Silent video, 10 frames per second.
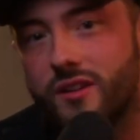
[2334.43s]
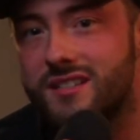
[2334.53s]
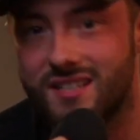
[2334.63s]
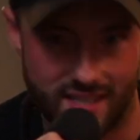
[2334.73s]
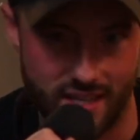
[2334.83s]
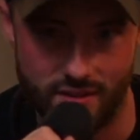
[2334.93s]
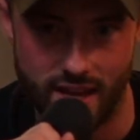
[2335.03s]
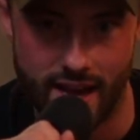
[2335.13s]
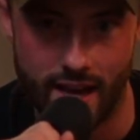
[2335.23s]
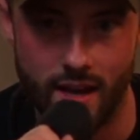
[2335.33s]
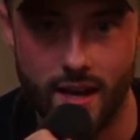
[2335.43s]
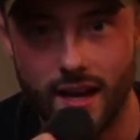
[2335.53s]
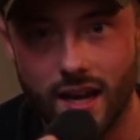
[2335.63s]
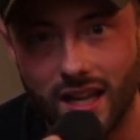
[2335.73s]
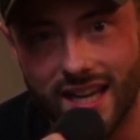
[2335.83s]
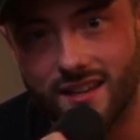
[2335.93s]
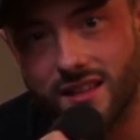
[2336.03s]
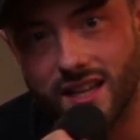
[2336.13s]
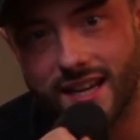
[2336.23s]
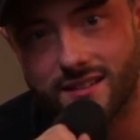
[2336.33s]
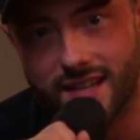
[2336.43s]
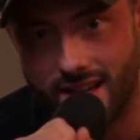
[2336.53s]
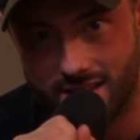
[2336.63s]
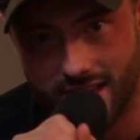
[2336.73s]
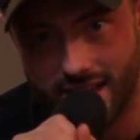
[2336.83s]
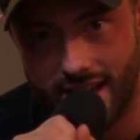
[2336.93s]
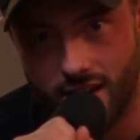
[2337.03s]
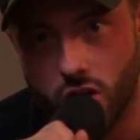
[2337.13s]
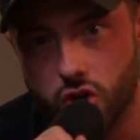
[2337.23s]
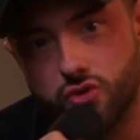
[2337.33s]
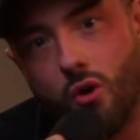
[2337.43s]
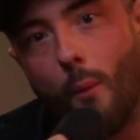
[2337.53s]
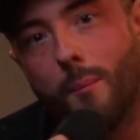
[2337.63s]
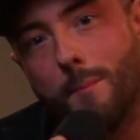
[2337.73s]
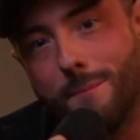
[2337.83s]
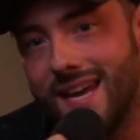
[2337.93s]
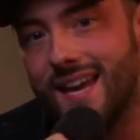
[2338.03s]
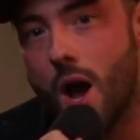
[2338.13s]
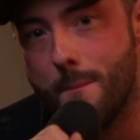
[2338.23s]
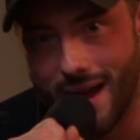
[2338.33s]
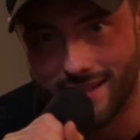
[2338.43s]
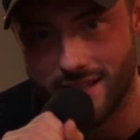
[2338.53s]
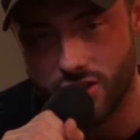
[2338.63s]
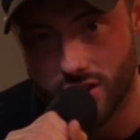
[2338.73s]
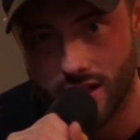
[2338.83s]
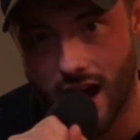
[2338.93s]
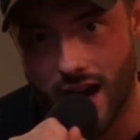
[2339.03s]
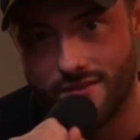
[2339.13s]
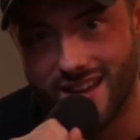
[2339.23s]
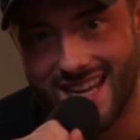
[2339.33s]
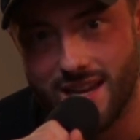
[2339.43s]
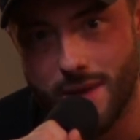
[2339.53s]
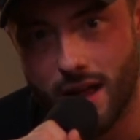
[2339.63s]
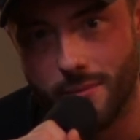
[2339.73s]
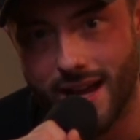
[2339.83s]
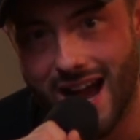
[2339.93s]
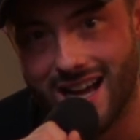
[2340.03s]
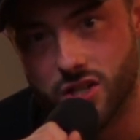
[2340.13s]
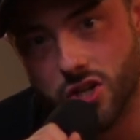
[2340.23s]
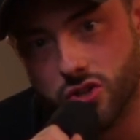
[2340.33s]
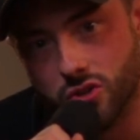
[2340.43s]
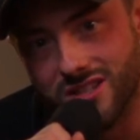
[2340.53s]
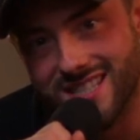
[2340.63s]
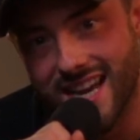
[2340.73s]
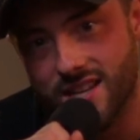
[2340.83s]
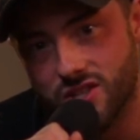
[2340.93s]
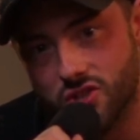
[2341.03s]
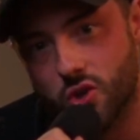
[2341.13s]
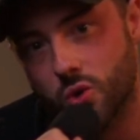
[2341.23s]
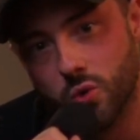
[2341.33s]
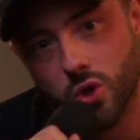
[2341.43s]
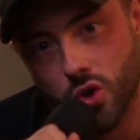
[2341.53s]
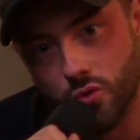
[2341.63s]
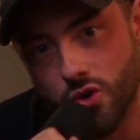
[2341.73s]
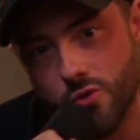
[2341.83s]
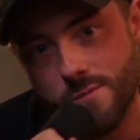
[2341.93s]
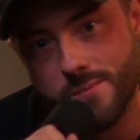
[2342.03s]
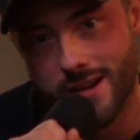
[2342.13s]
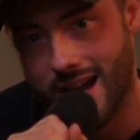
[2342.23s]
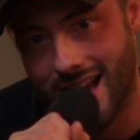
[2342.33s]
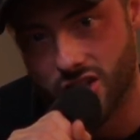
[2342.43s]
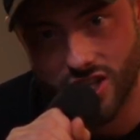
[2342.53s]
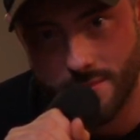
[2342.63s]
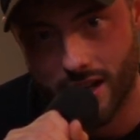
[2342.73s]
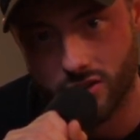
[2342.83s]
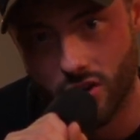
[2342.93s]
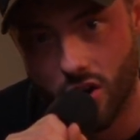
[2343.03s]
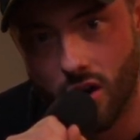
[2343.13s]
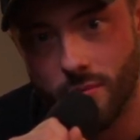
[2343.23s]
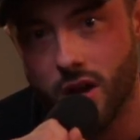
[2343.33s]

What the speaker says: to see you there. Click the link to get your ticket. Drop me a message. You can either email me at successschoolgroup@gmail.com